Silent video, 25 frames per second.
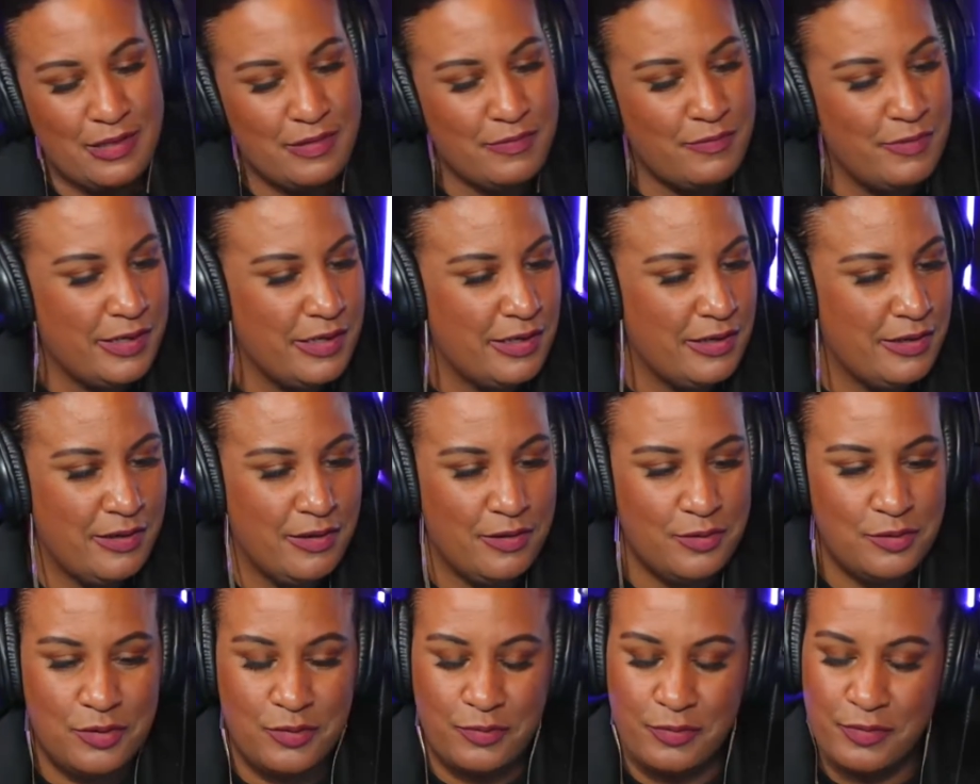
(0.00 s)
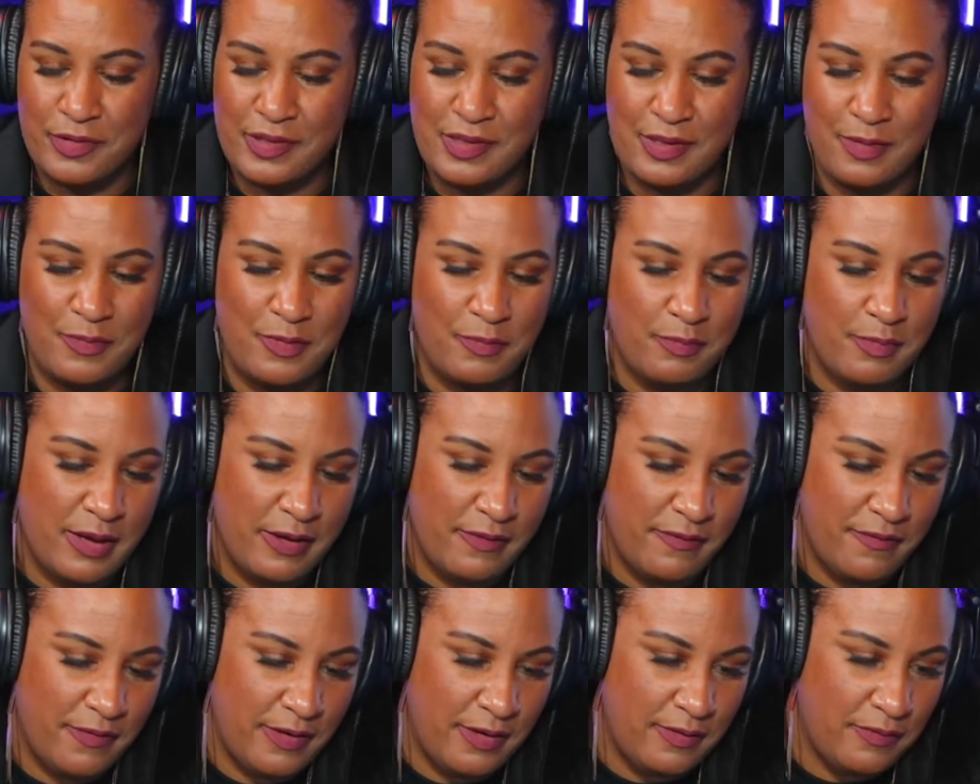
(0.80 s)
want to go through some of
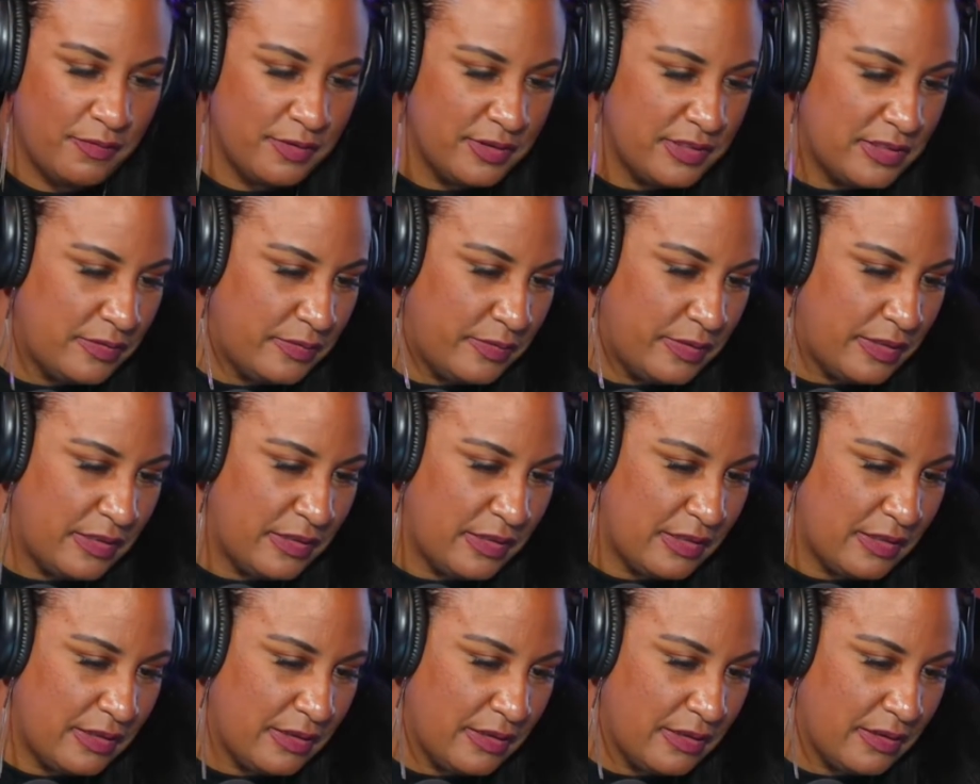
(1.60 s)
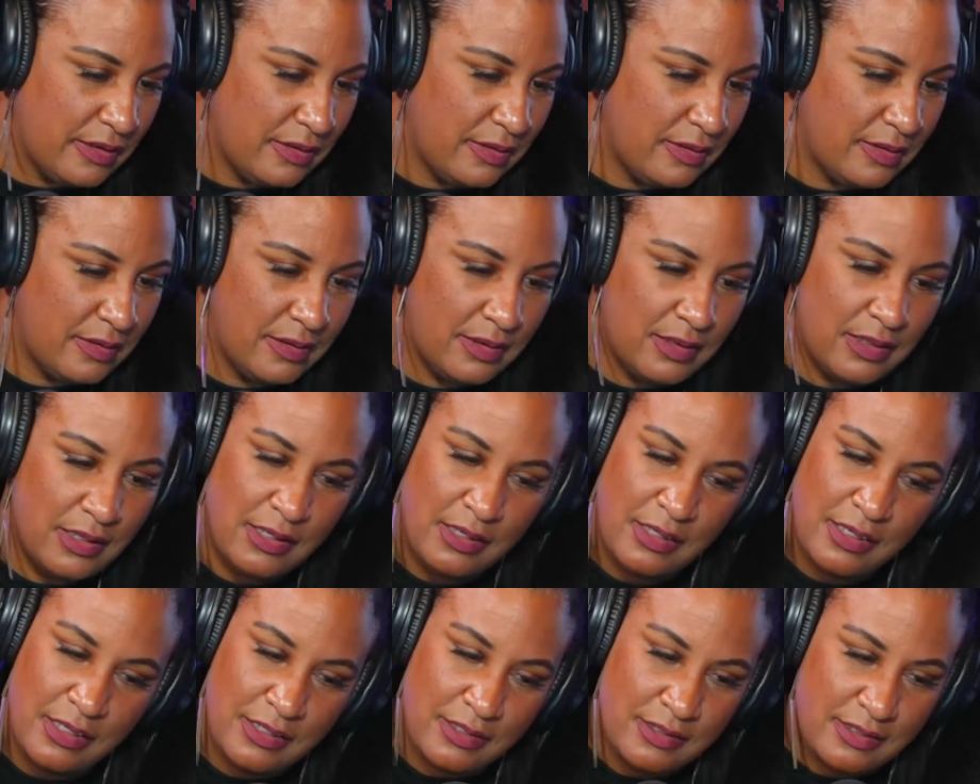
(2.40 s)
my favorite tweets here.
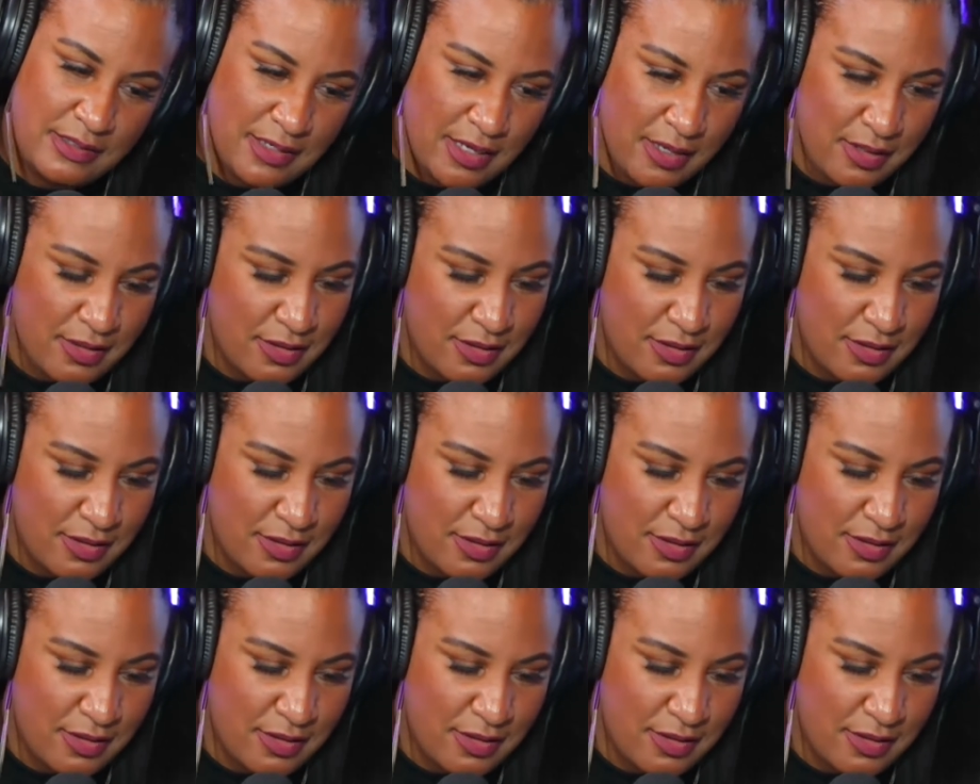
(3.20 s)
Dust